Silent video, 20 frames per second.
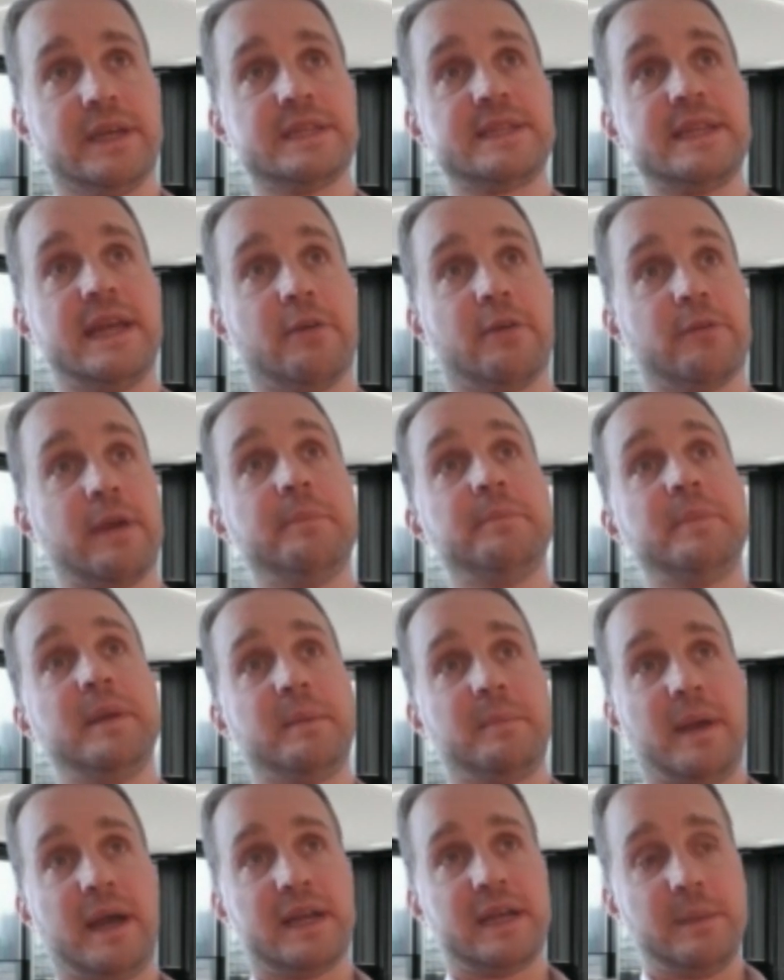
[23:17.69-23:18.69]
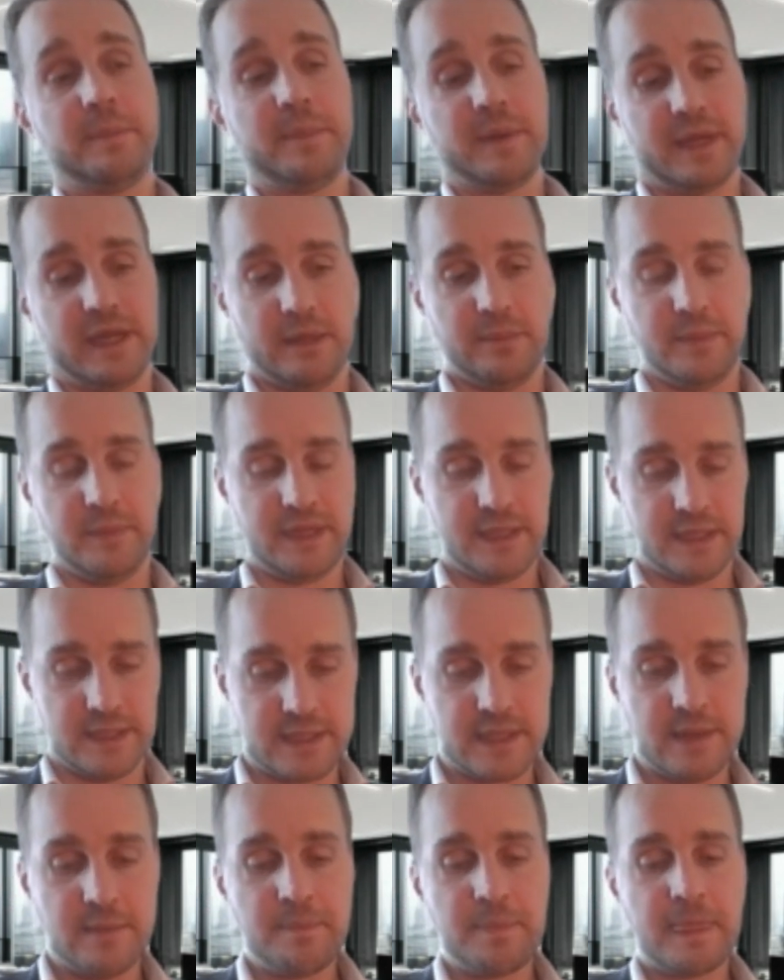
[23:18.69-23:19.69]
is now ramping back up again, because